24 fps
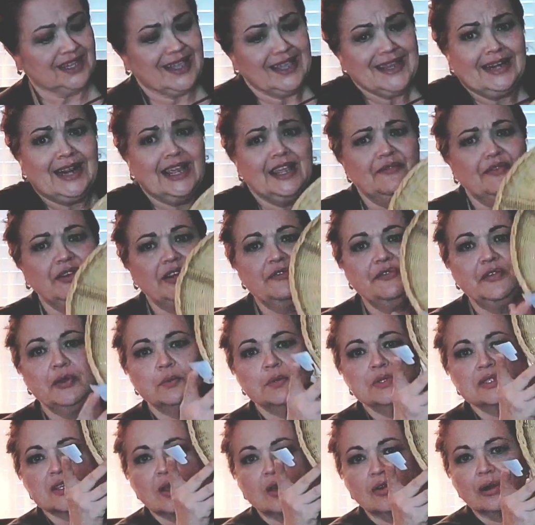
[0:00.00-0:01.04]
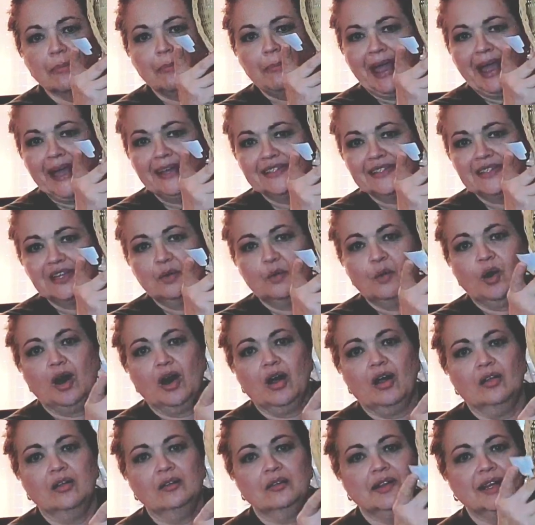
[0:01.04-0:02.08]
And even if it was on a basket
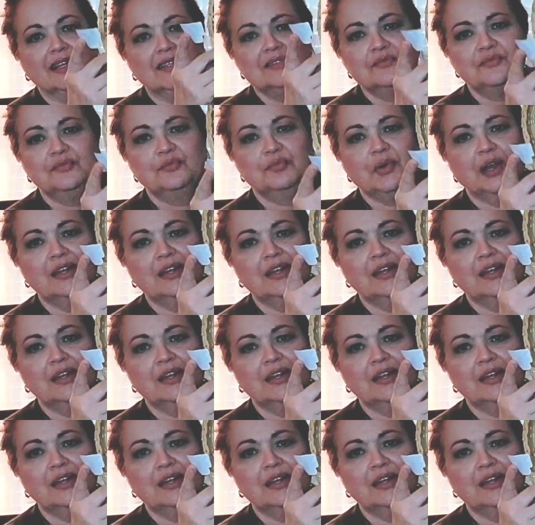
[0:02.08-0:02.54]
wall, that's,